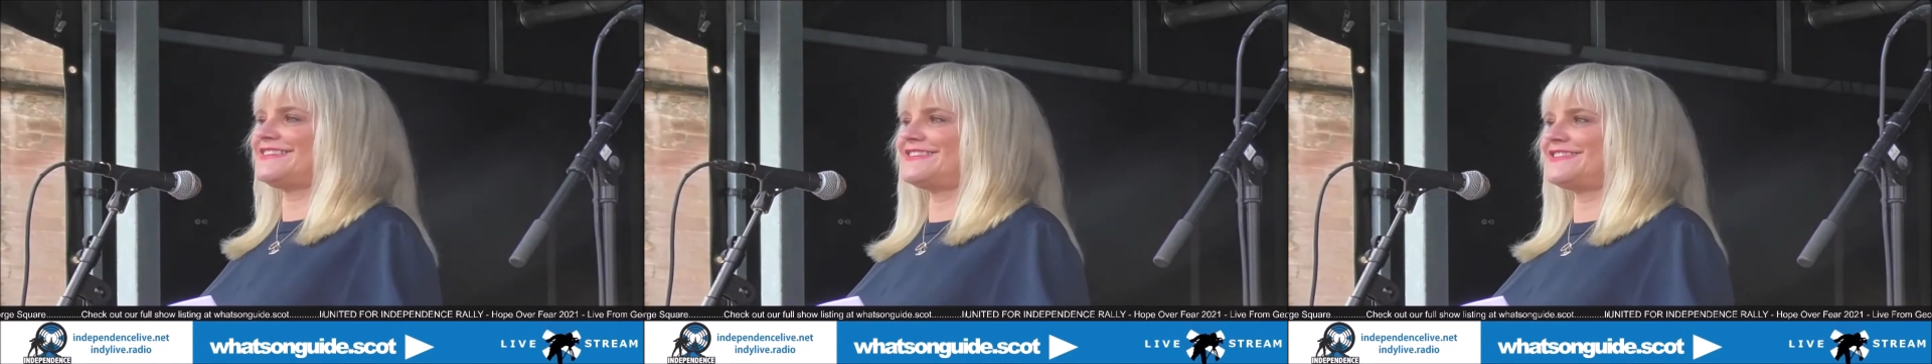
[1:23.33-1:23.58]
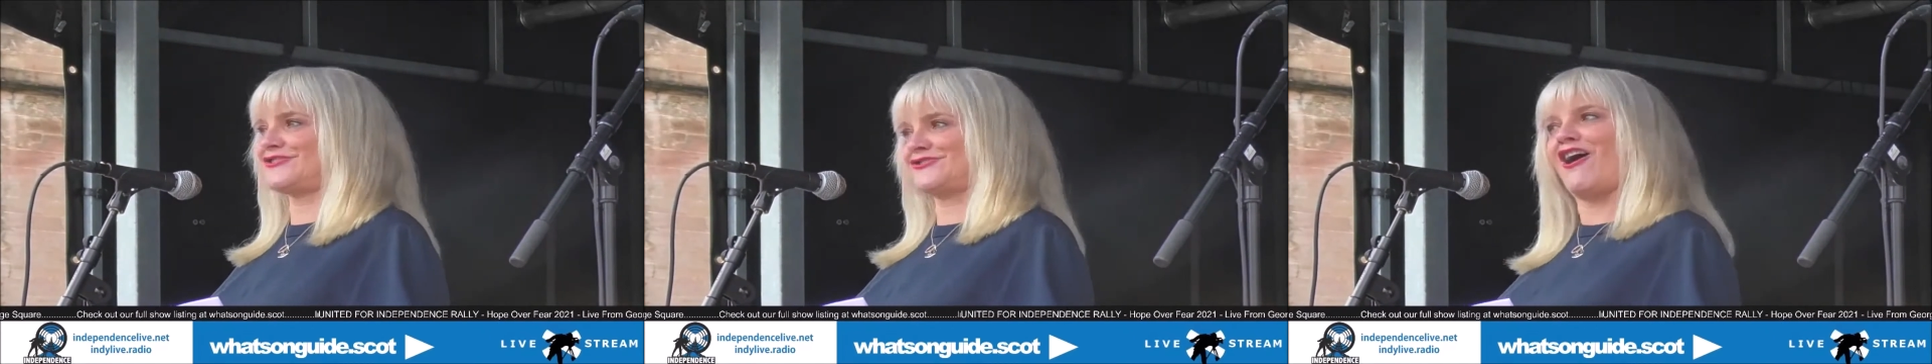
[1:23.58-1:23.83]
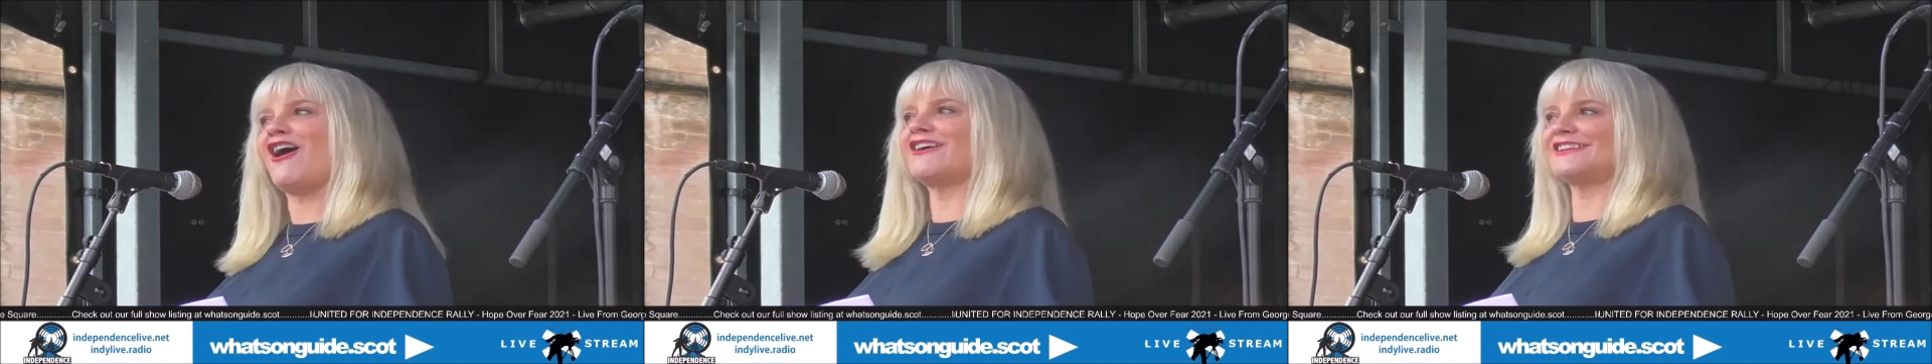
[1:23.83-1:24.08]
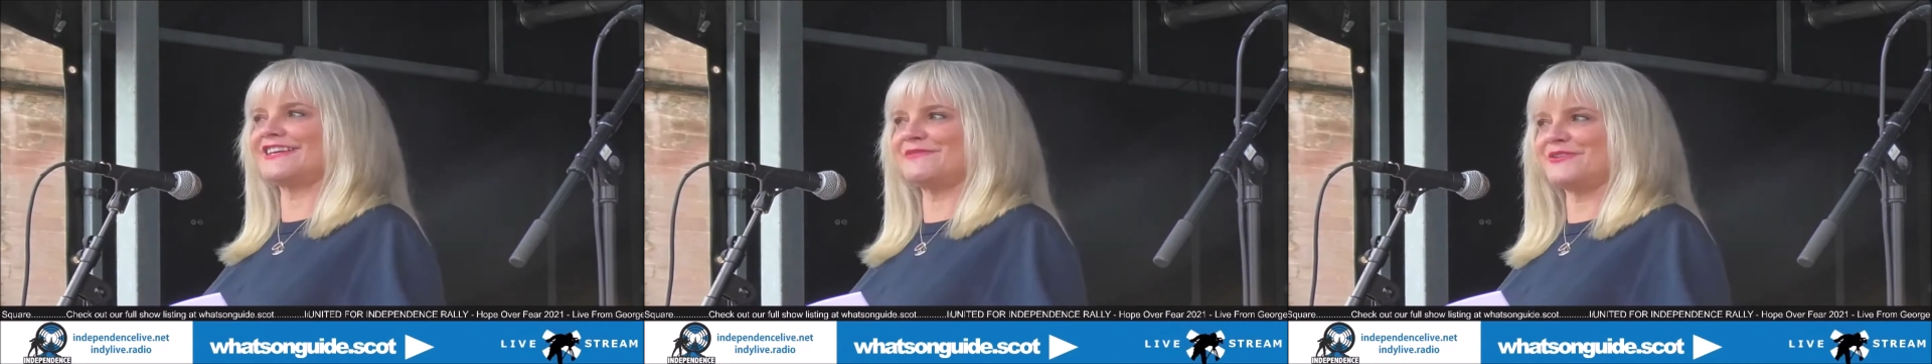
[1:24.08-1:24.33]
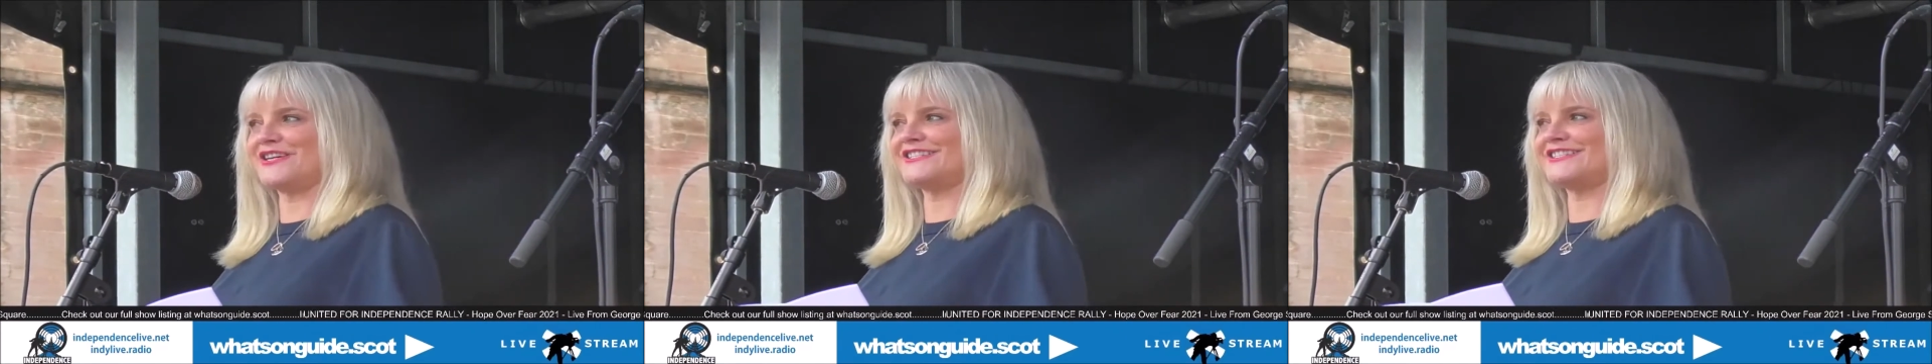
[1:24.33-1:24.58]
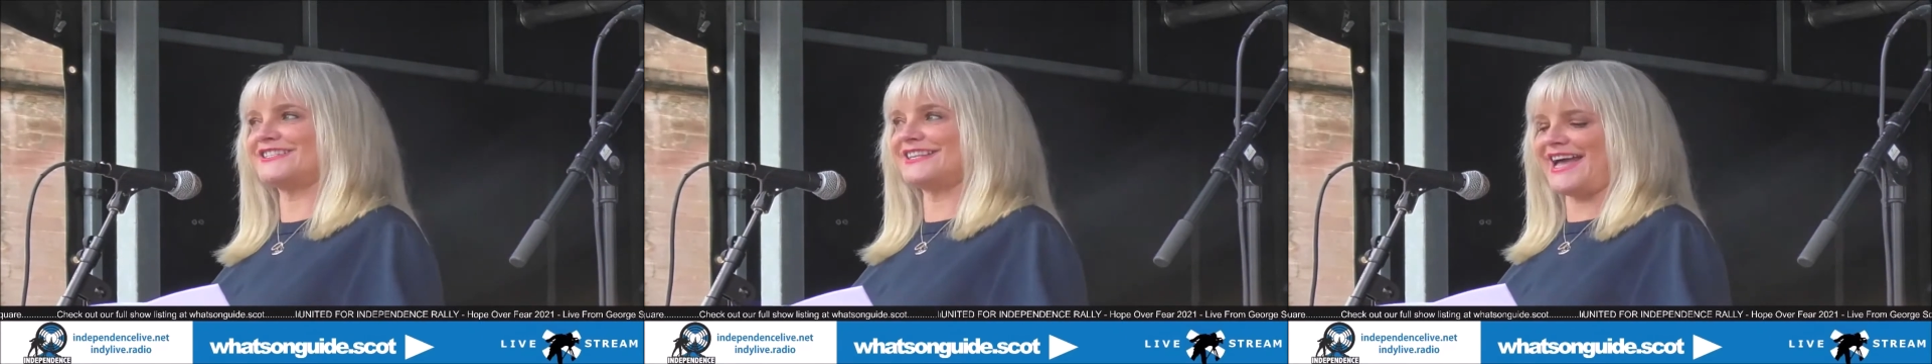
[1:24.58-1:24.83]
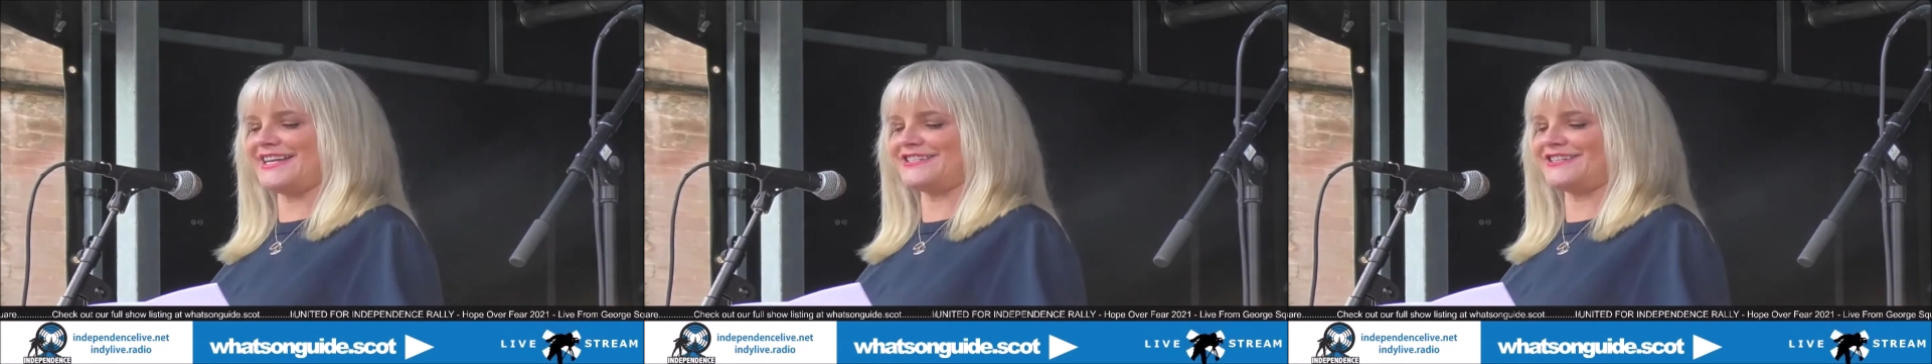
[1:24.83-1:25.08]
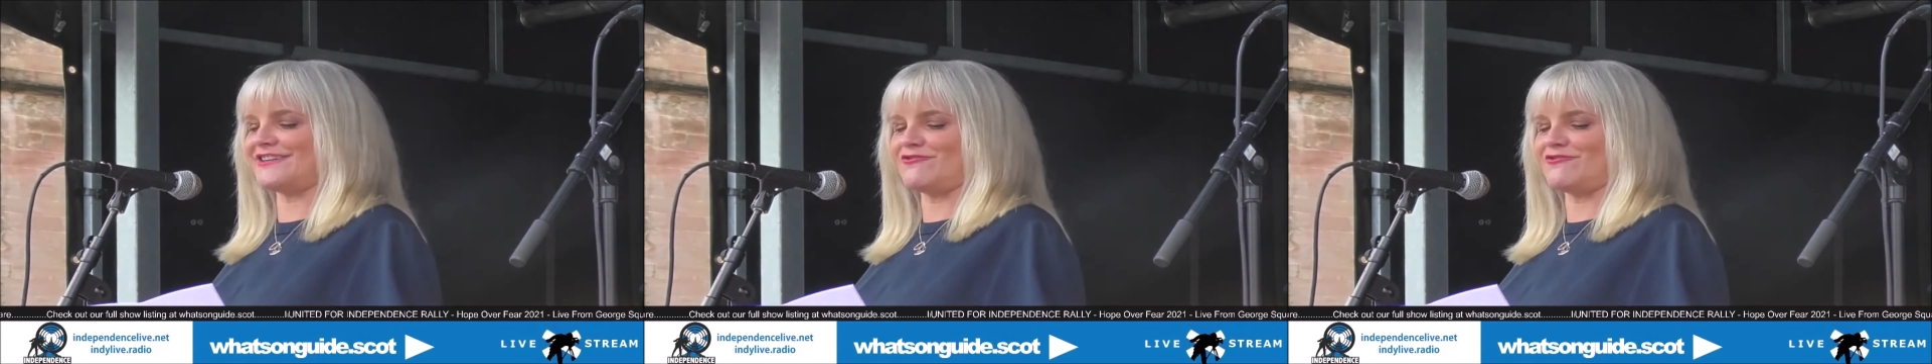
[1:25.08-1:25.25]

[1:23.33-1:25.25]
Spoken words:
strongly worded letter